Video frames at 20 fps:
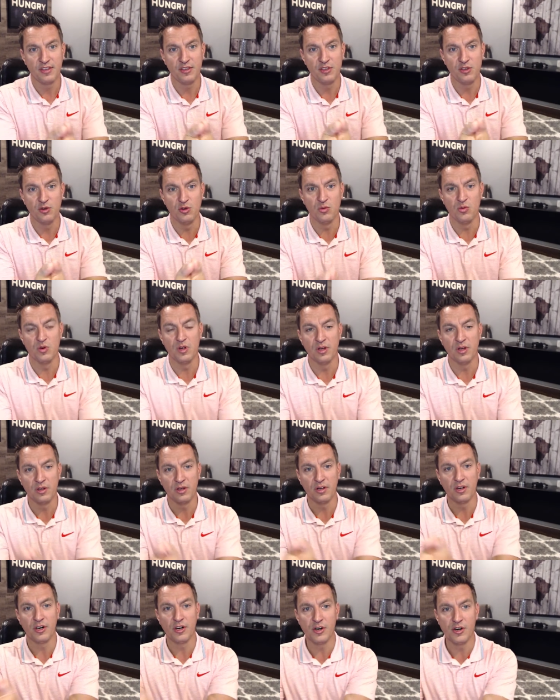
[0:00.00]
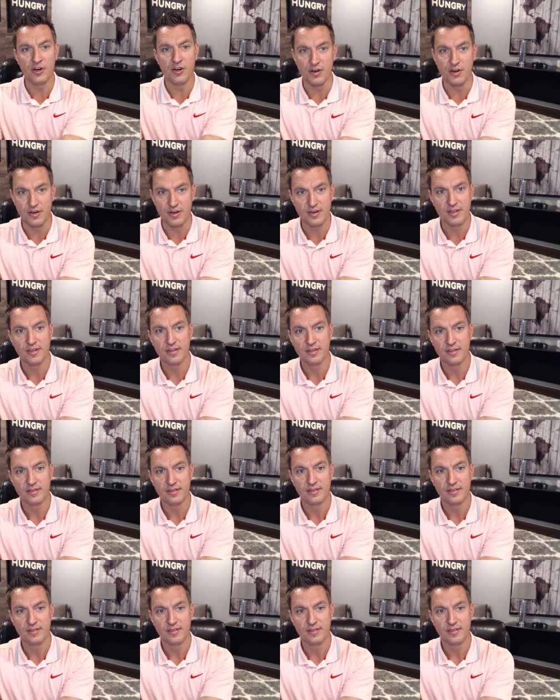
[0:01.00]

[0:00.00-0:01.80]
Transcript: you will earn